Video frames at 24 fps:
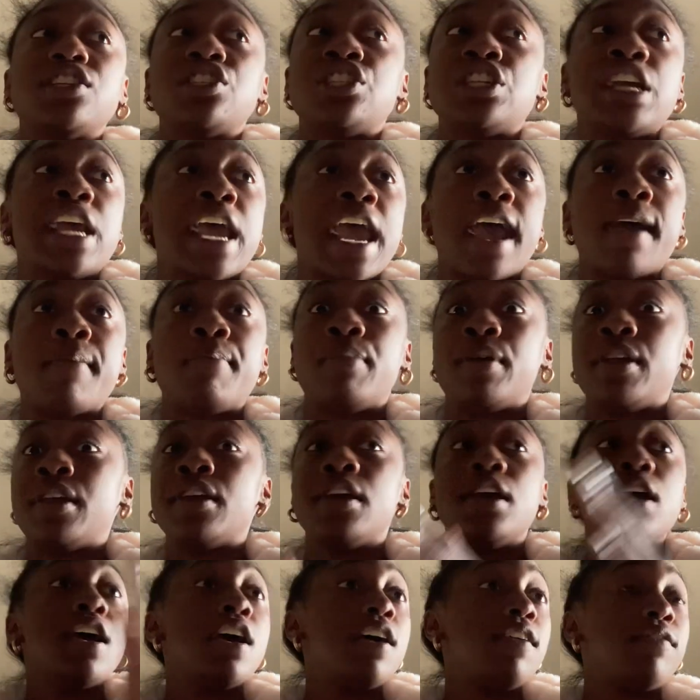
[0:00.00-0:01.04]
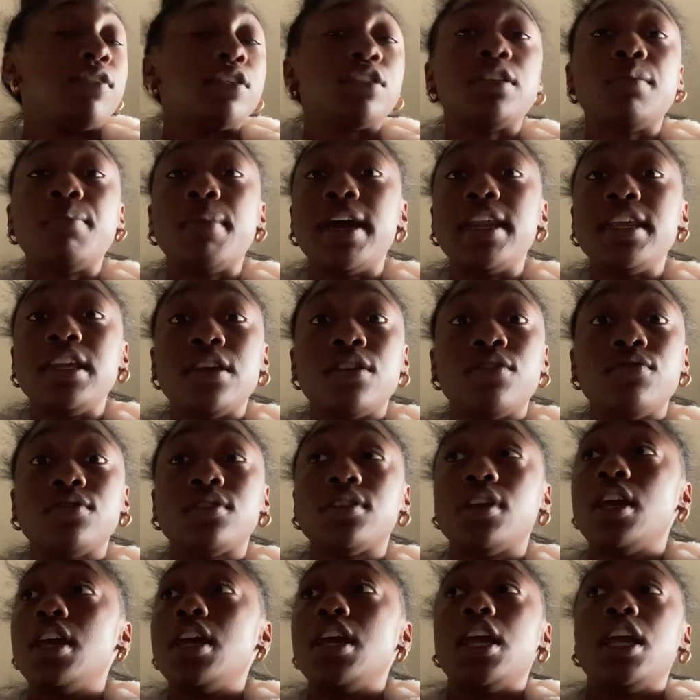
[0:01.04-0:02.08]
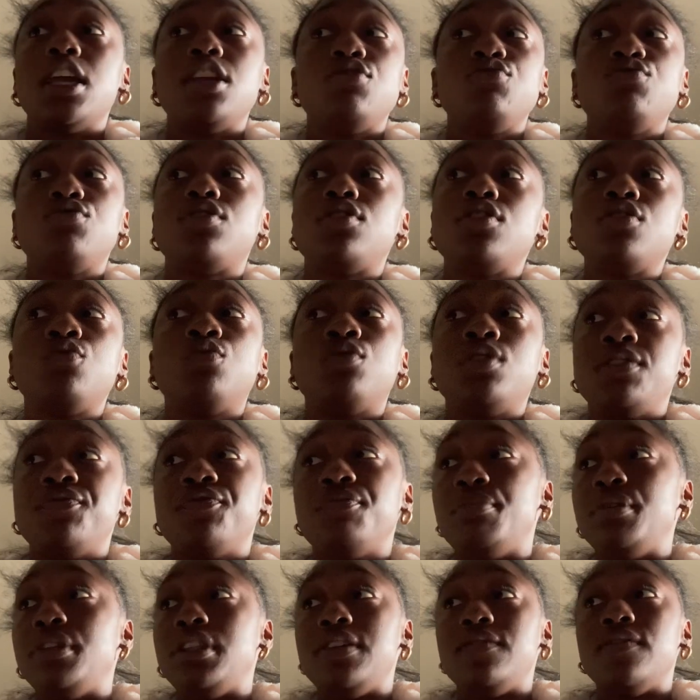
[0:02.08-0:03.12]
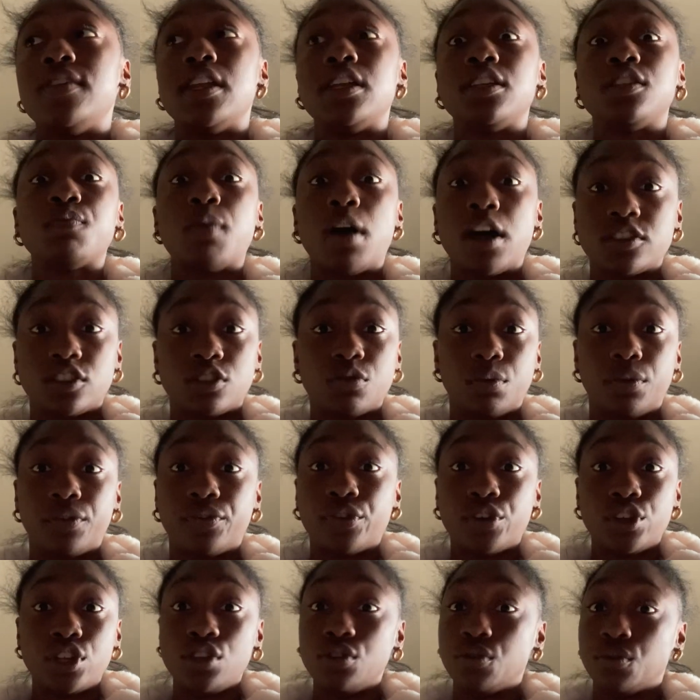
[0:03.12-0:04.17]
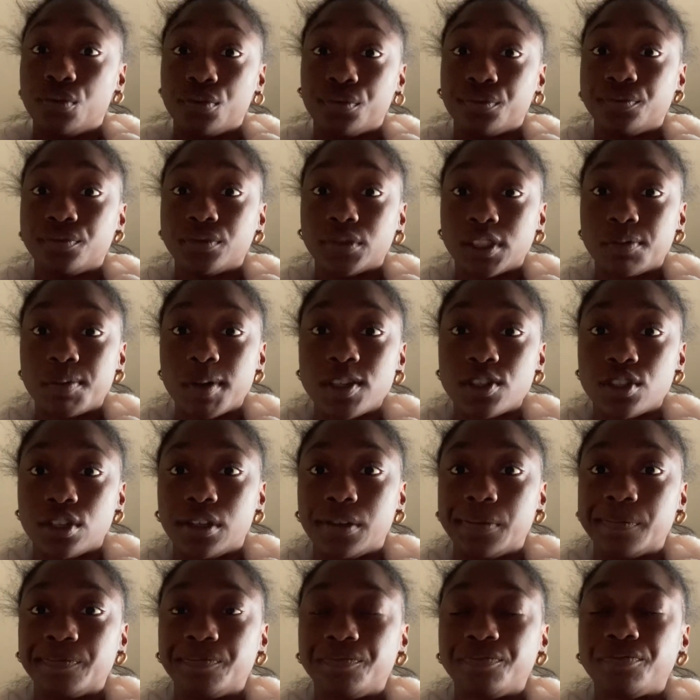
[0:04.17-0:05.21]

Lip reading: shit happen for somebody else and you still won't even believe that it's possible for you, especially.